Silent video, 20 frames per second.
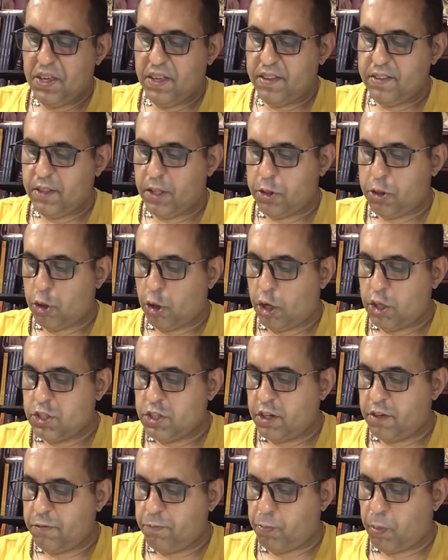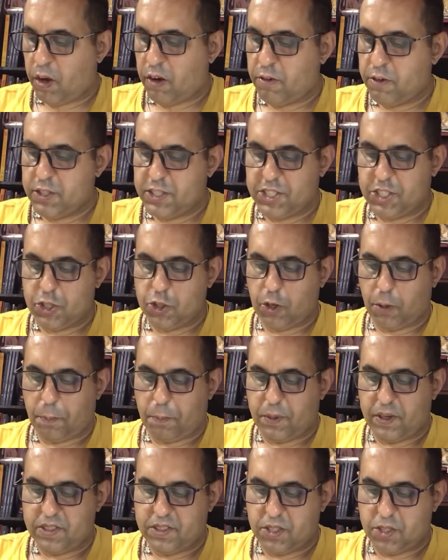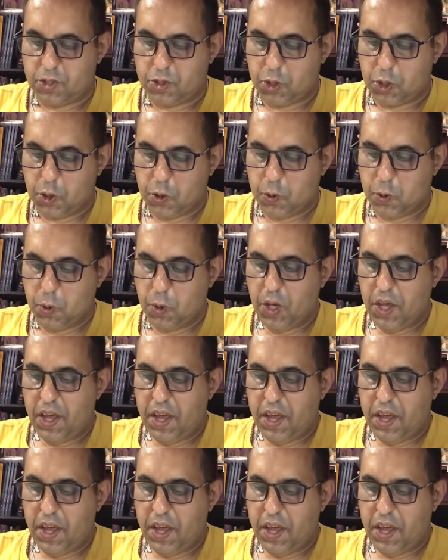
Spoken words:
the thought of poverty oppresses you,